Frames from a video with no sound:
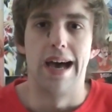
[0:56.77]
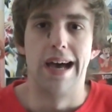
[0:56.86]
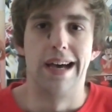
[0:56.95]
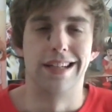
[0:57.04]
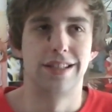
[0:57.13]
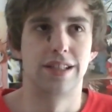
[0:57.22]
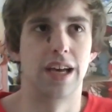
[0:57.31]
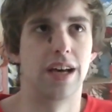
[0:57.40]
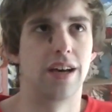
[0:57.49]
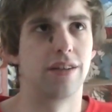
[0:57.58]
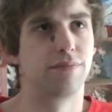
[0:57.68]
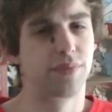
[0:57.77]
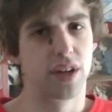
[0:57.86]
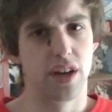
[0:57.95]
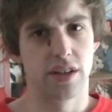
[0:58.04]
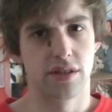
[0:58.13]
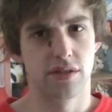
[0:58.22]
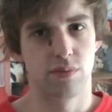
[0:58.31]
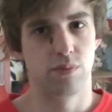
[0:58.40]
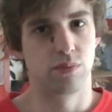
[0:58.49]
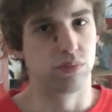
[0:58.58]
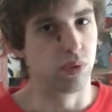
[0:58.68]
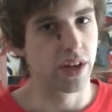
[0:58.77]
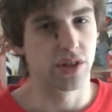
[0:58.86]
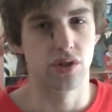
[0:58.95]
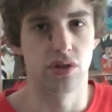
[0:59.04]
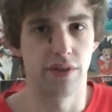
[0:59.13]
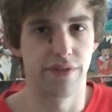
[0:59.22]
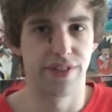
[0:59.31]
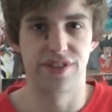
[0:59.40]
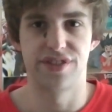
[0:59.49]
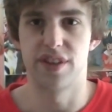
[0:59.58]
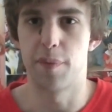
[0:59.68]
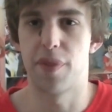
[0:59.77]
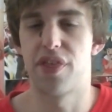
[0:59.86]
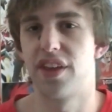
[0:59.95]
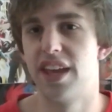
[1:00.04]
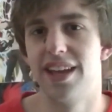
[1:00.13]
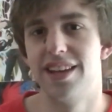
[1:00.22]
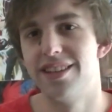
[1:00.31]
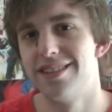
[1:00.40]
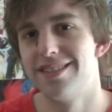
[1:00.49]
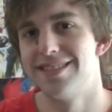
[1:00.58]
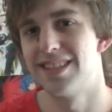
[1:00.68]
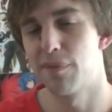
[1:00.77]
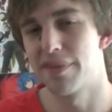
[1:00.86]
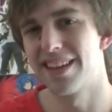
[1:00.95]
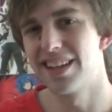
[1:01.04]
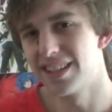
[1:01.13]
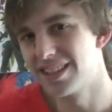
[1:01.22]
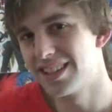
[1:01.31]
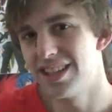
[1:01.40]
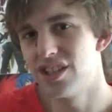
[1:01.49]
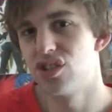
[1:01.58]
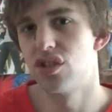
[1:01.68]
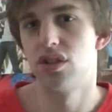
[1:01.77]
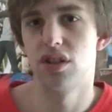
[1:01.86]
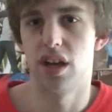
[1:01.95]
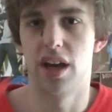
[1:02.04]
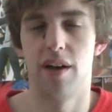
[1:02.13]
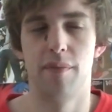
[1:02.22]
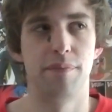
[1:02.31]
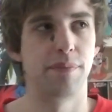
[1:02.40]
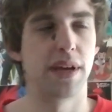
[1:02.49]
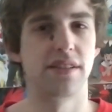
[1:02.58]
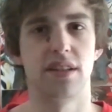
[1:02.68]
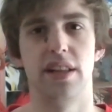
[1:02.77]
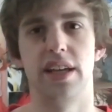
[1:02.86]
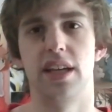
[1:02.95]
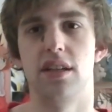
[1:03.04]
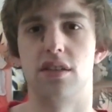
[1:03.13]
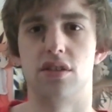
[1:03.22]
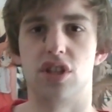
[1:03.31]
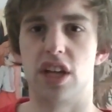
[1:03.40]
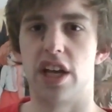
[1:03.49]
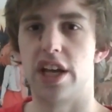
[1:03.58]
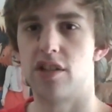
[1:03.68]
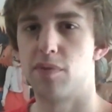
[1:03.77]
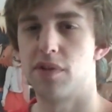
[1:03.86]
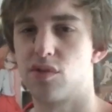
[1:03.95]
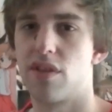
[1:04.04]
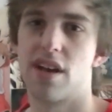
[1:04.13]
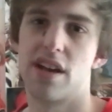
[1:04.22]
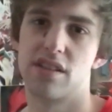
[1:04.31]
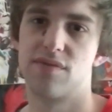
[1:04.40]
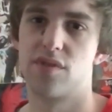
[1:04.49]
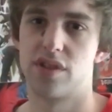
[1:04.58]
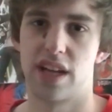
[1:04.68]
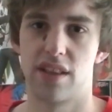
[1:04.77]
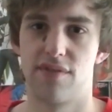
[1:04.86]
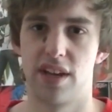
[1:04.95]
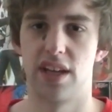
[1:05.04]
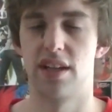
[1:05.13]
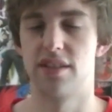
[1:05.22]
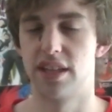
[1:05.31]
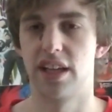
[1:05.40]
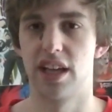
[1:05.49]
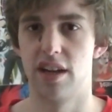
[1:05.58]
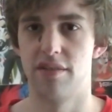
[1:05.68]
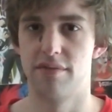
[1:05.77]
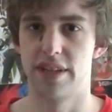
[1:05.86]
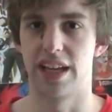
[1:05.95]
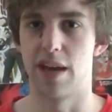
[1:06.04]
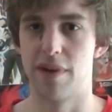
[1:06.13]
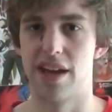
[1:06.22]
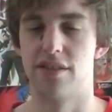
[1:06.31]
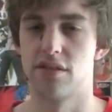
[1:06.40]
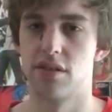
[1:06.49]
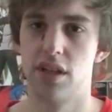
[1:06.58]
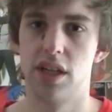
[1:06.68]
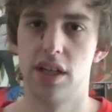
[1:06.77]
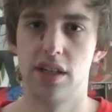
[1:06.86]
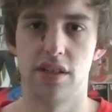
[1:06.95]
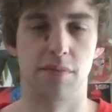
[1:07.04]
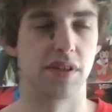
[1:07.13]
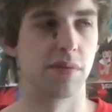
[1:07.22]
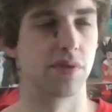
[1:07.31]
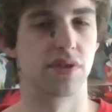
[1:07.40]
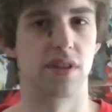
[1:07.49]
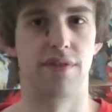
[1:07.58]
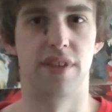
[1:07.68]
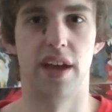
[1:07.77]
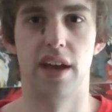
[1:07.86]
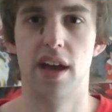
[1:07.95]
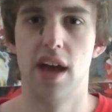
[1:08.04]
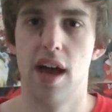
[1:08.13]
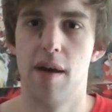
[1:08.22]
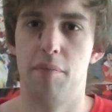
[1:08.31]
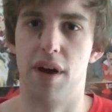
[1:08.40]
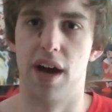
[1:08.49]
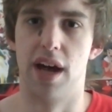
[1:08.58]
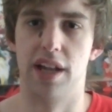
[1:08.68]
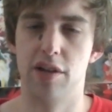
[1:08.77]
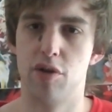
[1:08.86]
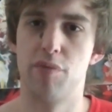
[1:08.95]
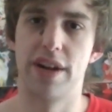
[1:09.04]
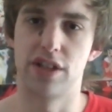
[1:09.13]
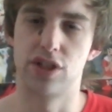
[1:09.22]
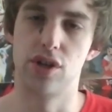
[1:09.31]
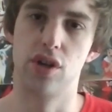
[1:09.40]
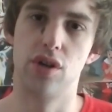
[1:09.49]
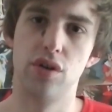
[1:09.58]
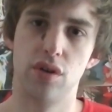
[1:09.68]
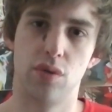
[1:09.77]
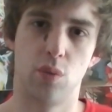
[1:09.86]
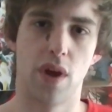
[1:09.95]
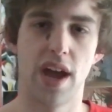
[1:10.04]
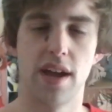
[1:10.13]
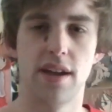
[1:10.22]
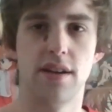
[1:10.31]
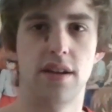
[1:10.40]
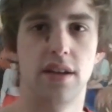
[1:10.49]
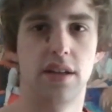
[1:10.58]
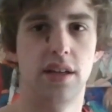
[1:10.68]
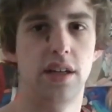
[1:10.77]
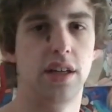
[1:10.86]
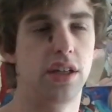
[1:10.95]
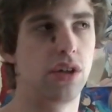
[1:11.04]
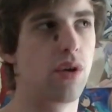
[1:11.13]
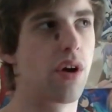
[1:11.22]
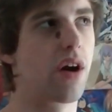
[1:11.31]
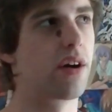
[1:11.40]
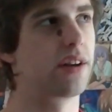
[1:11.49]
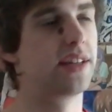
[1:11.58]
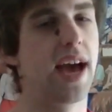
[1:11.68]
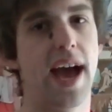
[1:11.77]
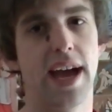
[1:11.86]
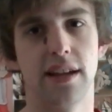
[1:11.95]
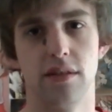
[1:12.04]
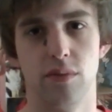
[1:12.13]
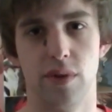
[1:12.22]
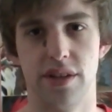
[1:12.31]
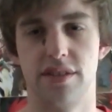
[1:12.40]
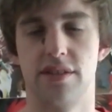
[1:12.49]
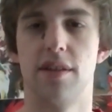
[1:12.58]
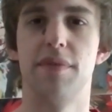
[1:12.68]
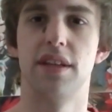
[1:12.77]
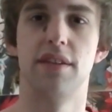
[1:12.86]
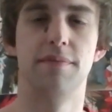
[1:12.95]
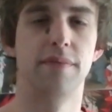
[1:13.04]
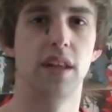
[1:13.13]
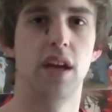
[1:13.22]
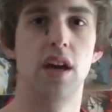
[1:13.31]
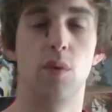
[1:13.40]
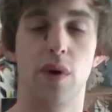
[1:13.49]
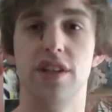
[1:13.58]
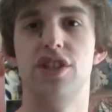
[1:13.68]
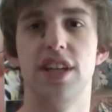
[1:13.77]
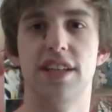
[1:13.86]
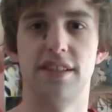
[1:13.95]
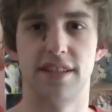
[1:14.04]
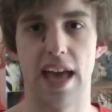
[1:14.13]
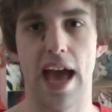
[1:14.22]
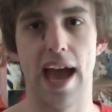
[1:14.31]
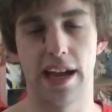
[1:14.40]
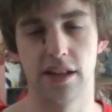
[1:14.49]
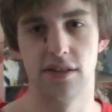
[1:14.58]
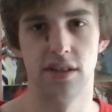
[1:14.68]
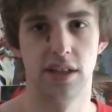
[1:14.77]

Uh, it's uh, Cursed Witch of the Something Eden something-ish. Uh, basically, she gets three thousand for attacking the Vanguard, ten K, ten K base, some simple stuff there. But limit break two, when you are attacked, when something, when she is attacked,